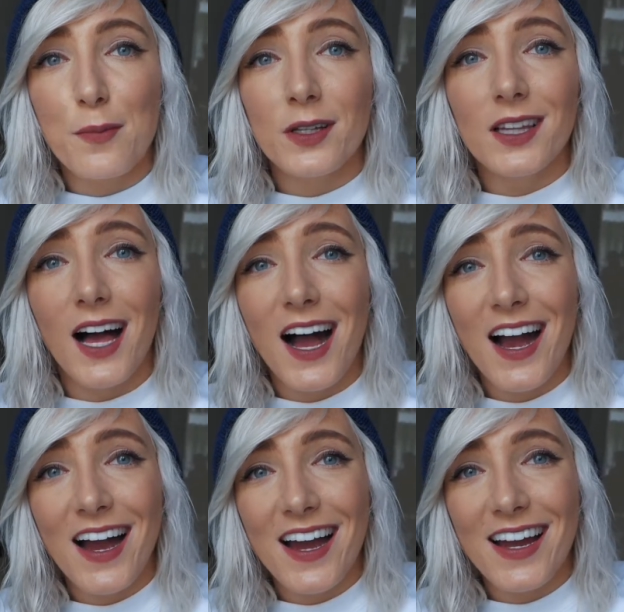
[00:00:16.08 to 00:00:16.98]

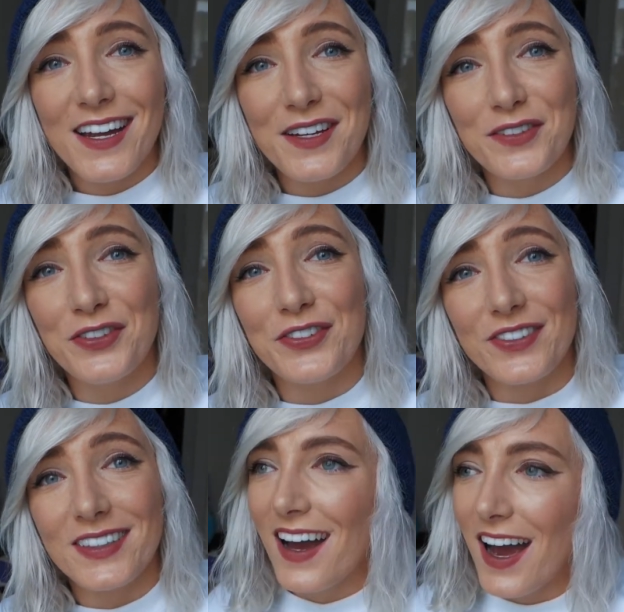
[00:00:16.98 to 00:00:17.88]
alive.
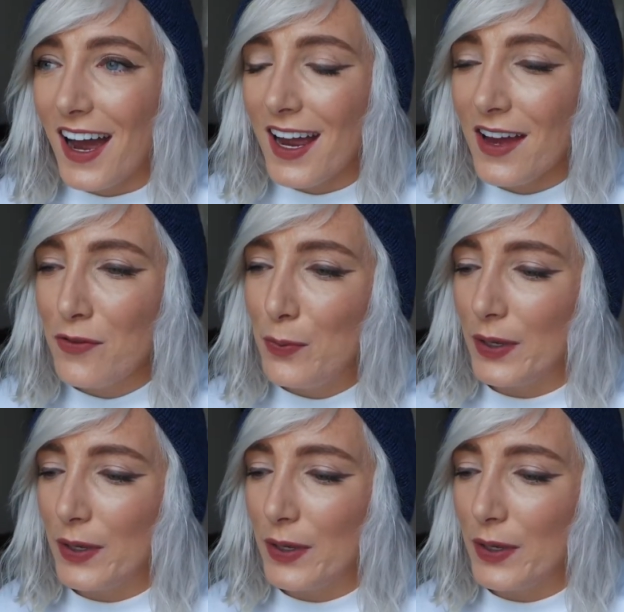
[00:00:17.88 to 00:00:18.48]
I have